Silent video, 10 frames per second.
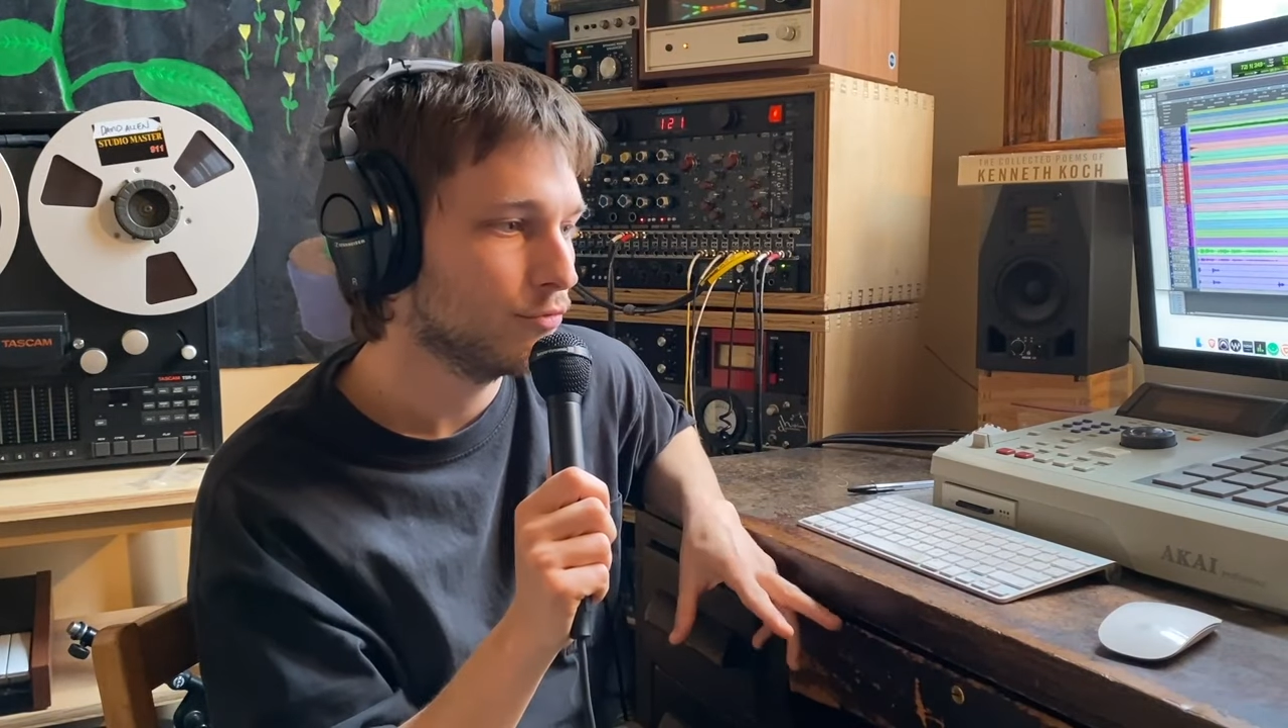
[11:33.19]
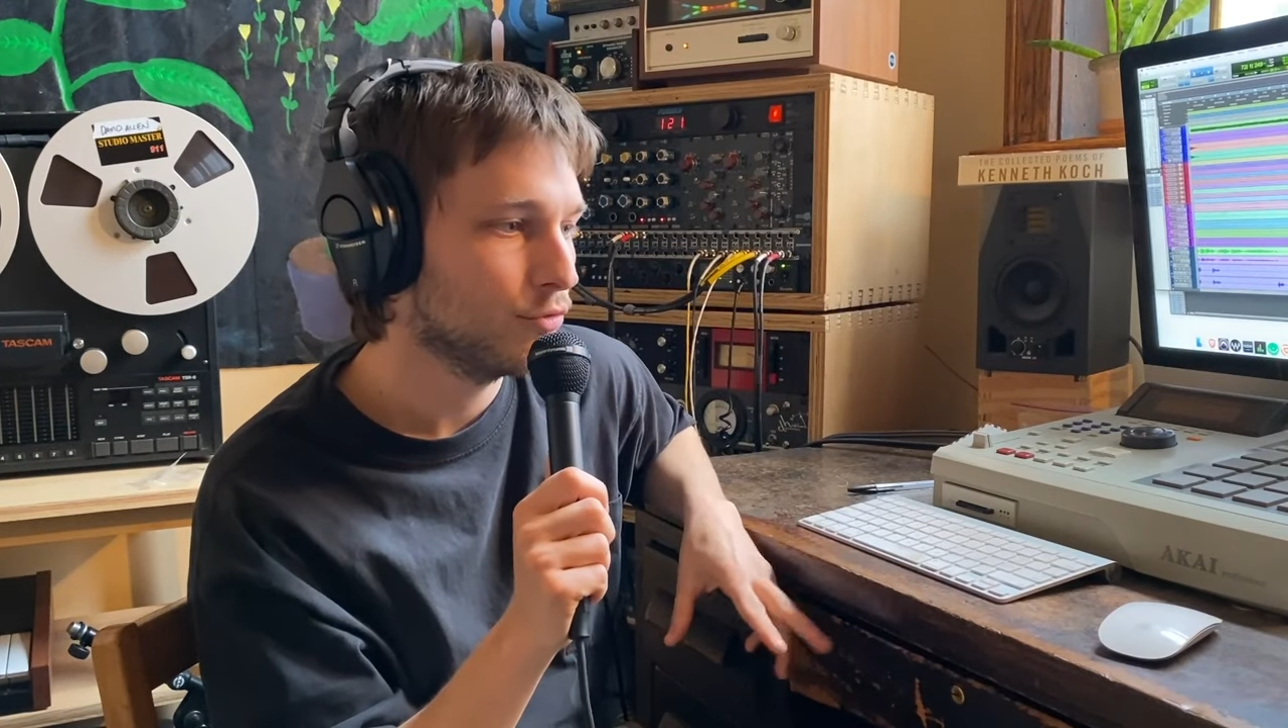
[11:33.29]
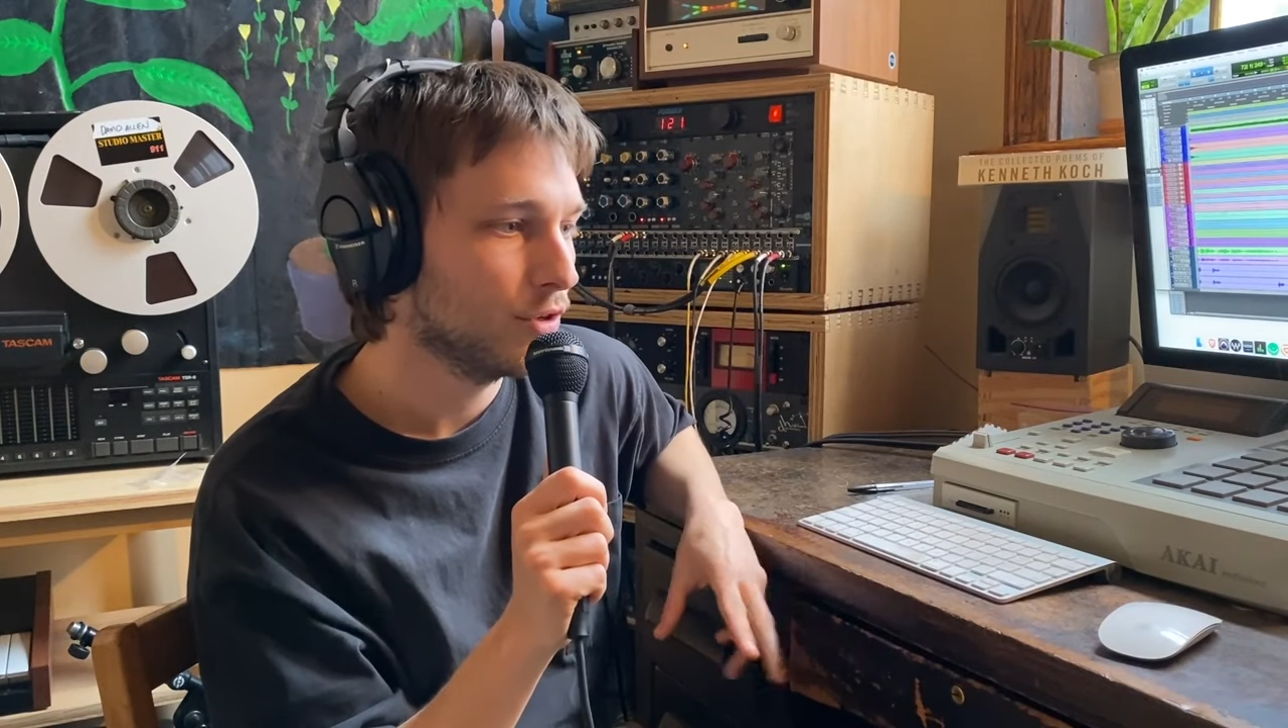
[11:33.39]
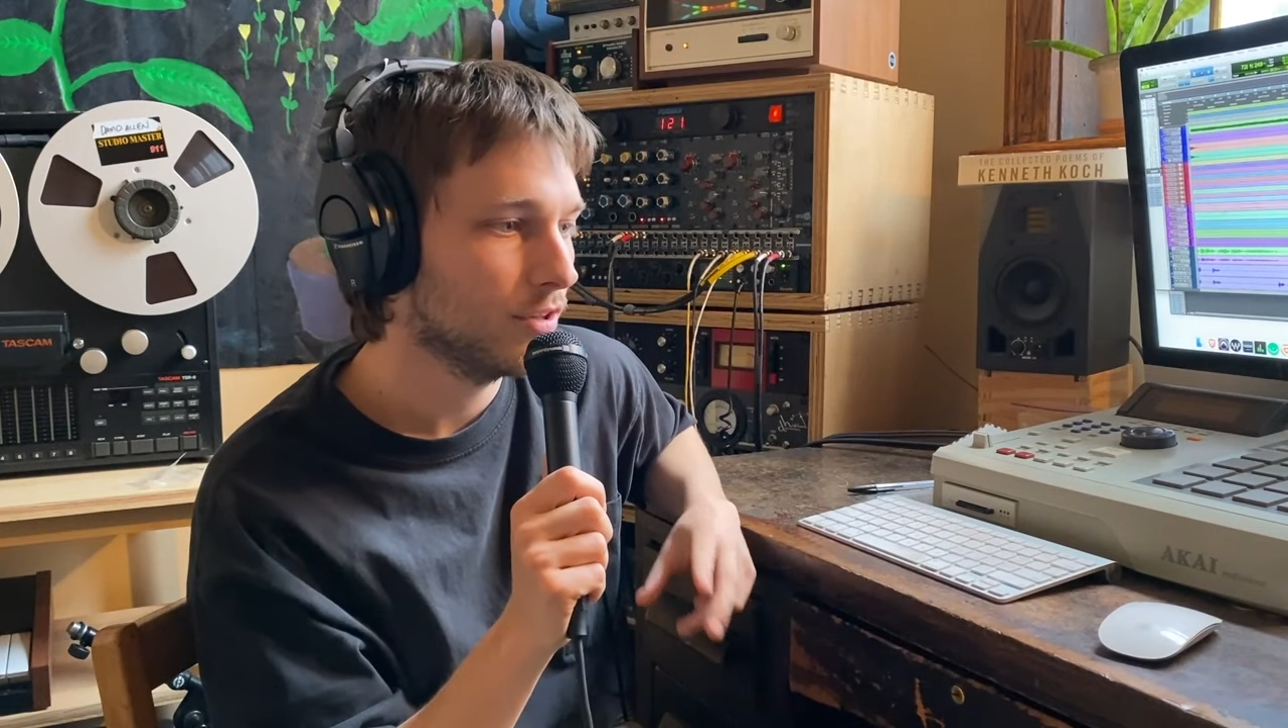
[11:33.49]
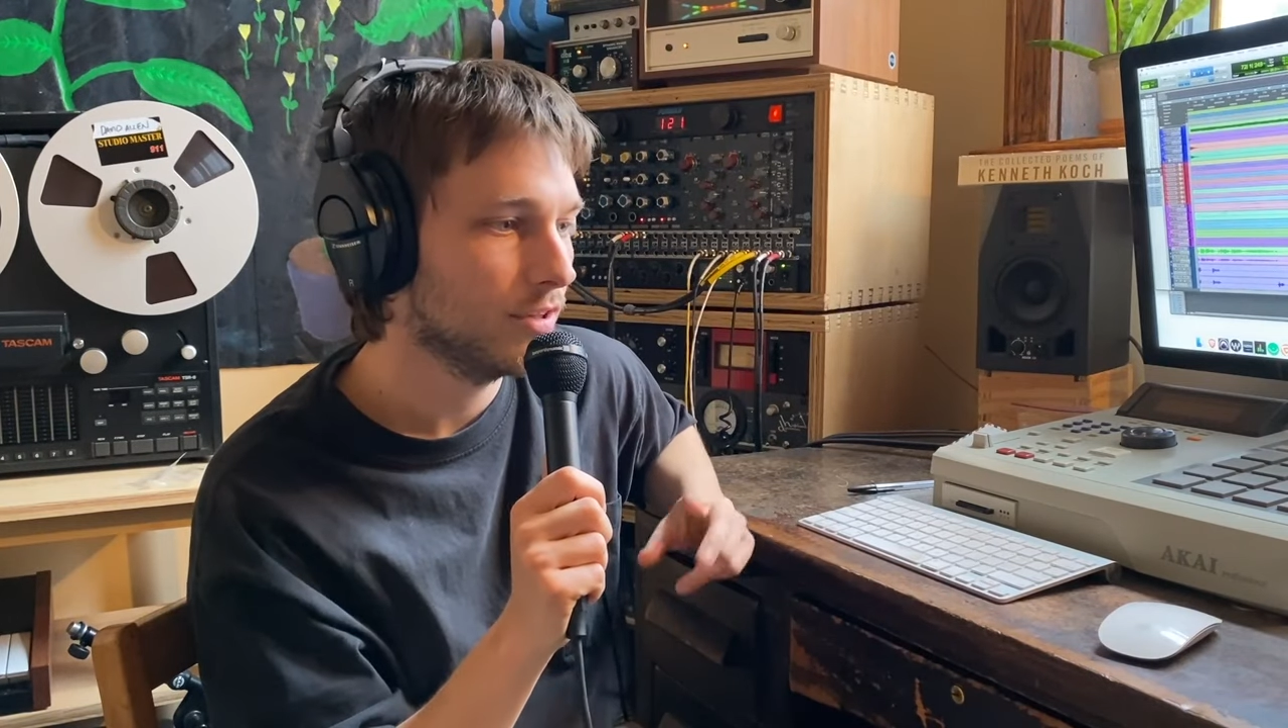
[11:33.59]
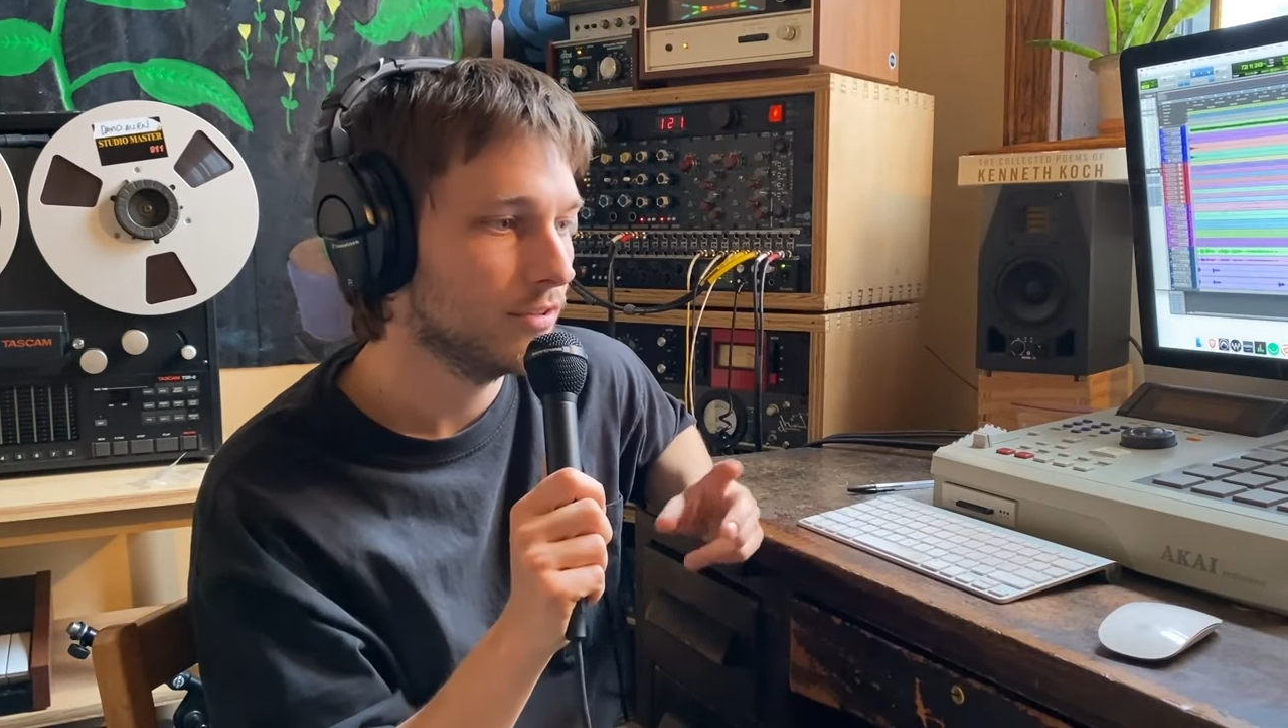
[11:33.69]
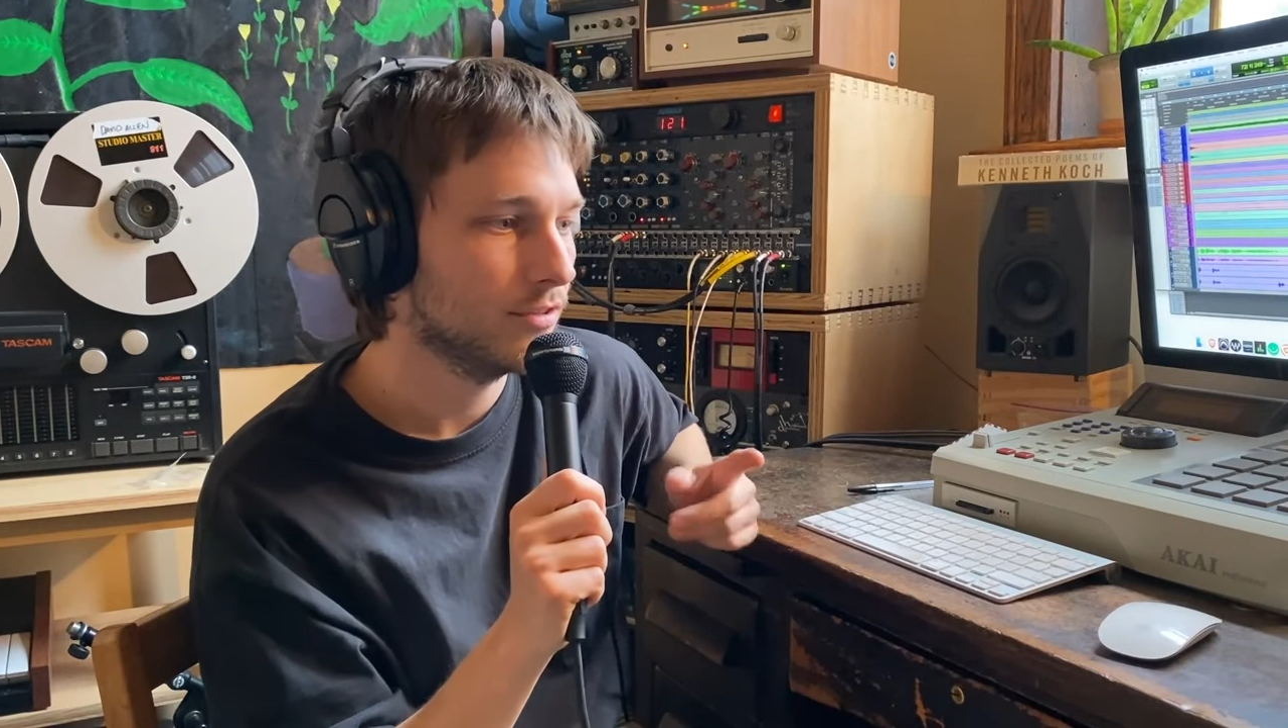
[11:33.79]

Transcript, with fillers: really